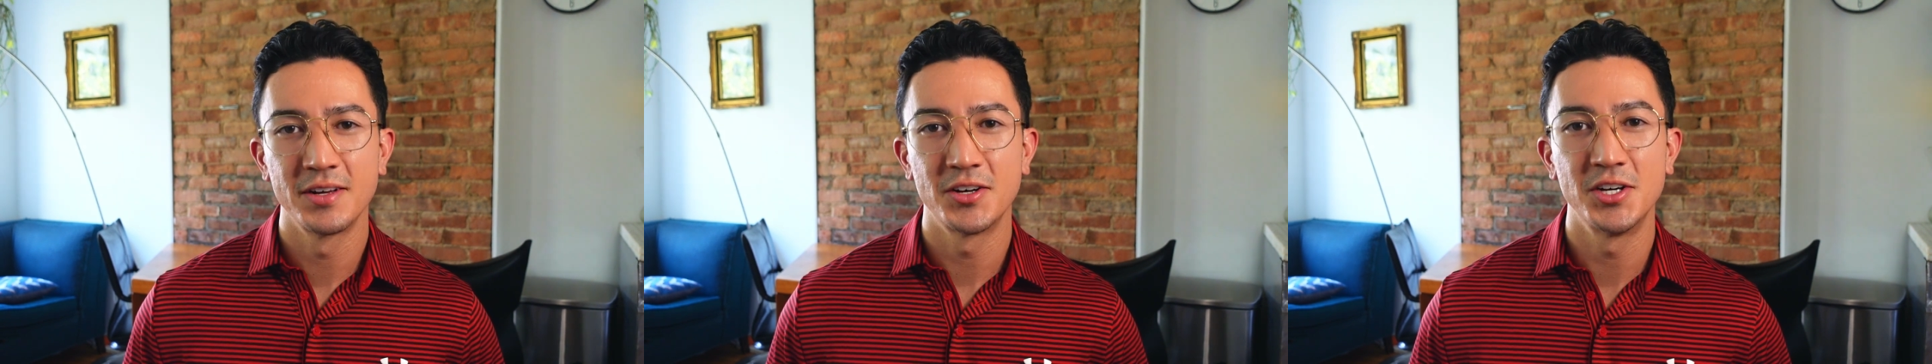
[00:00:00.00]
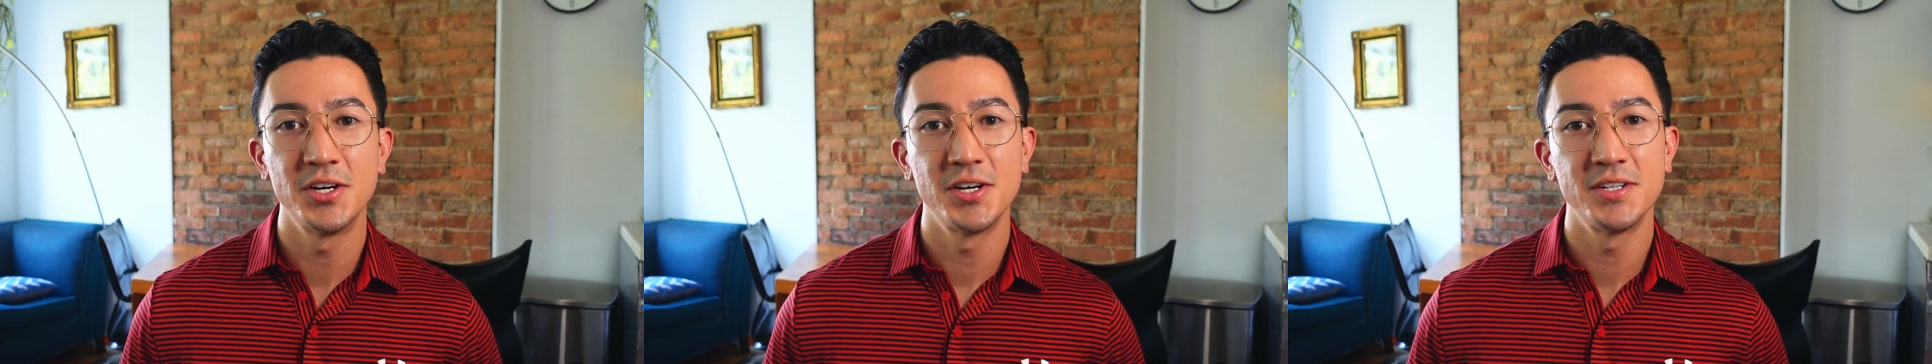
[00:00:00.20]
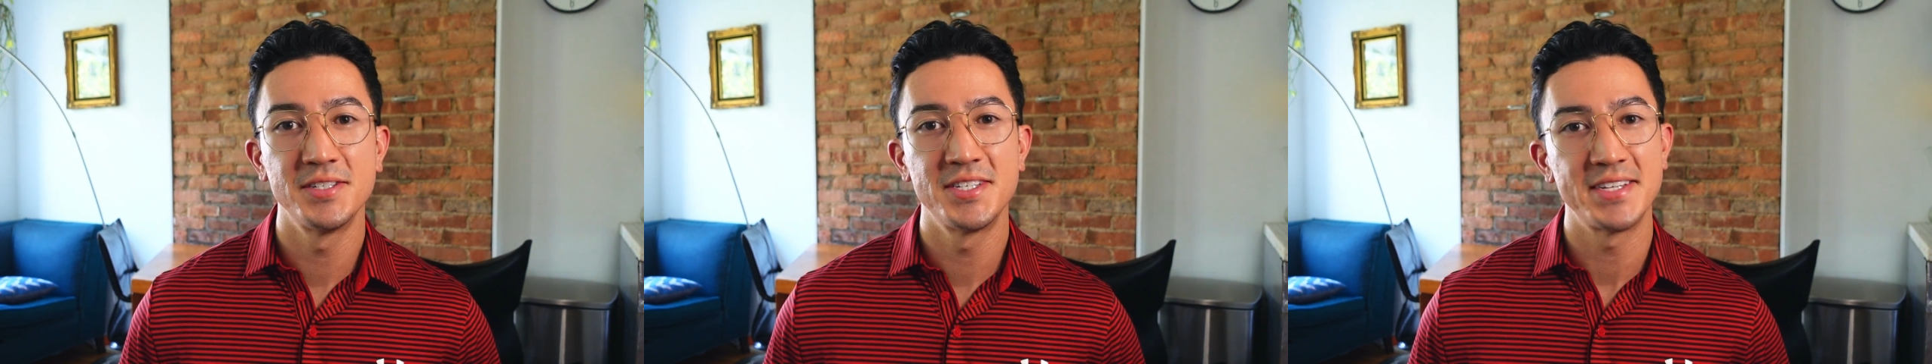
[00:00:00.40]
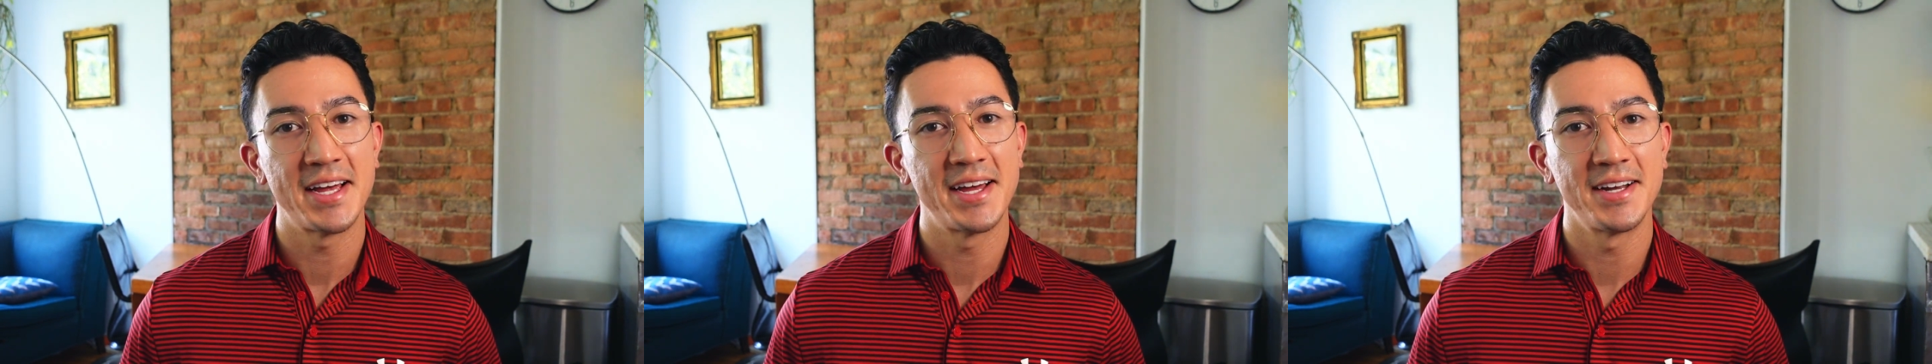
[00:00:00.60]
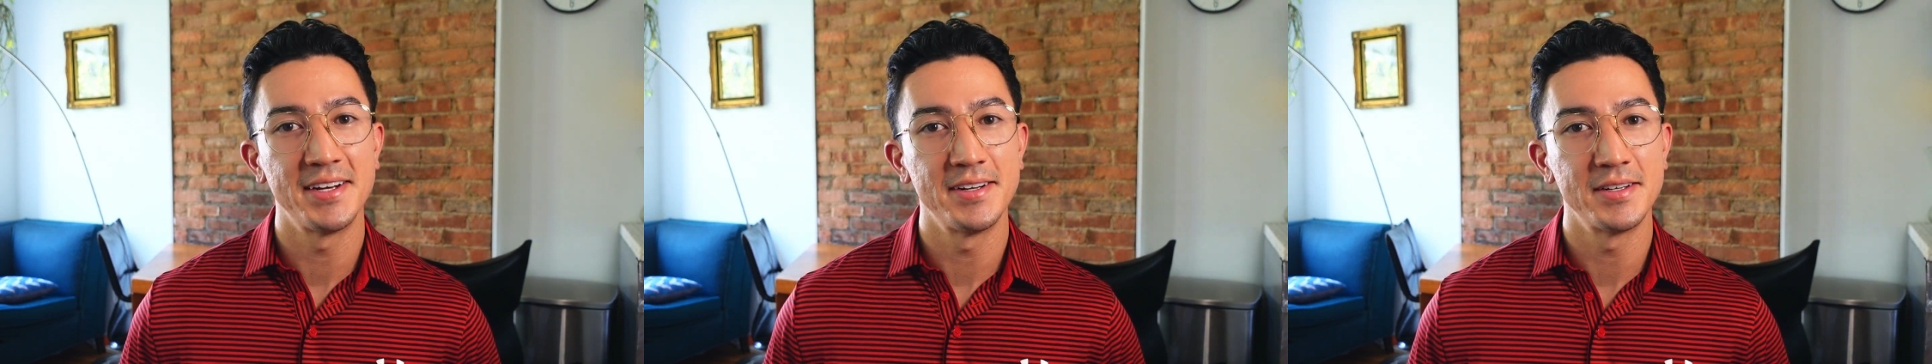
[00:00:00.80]
could
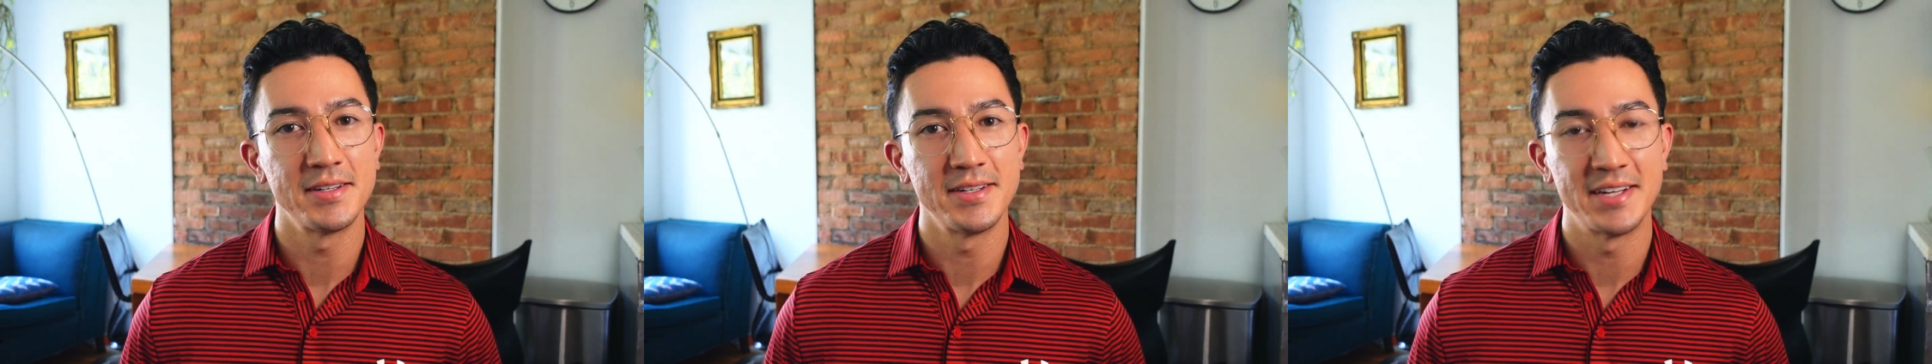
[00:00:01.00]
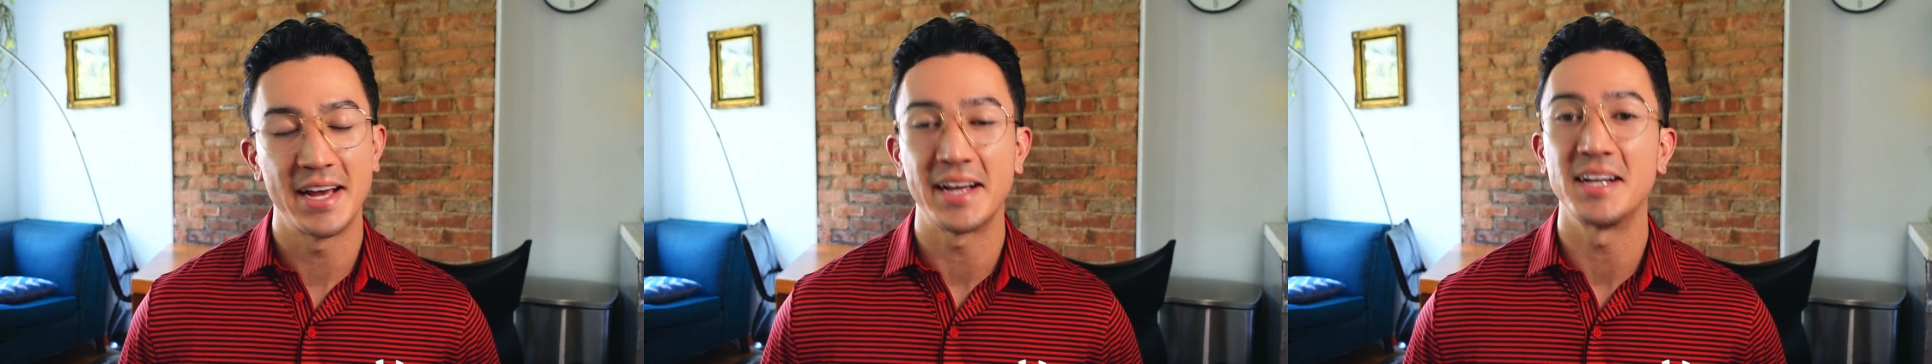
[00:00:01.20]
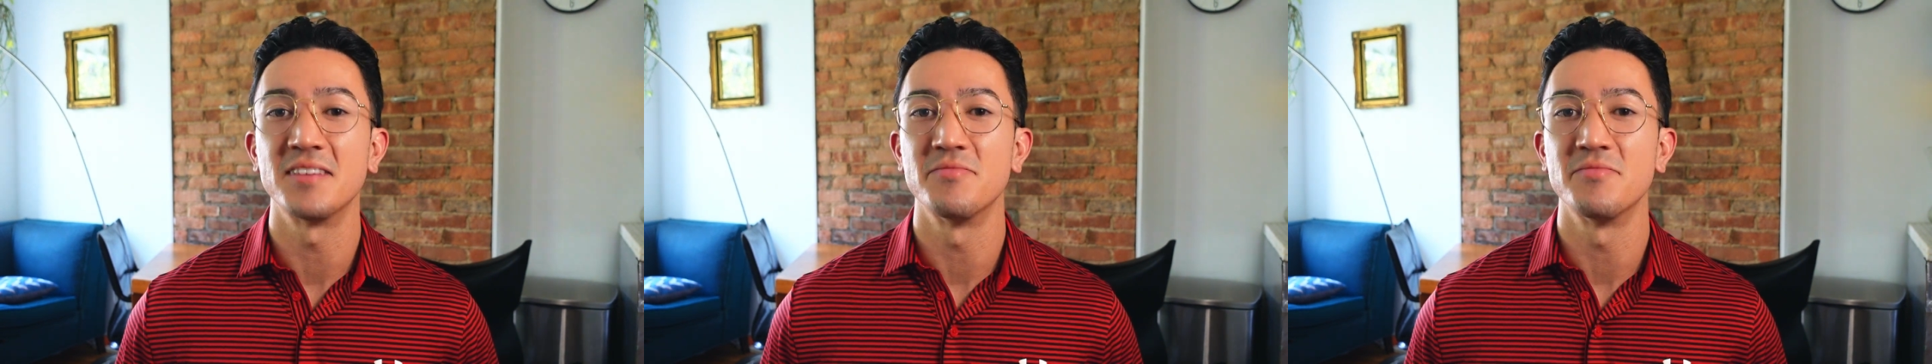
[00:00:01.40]
send negative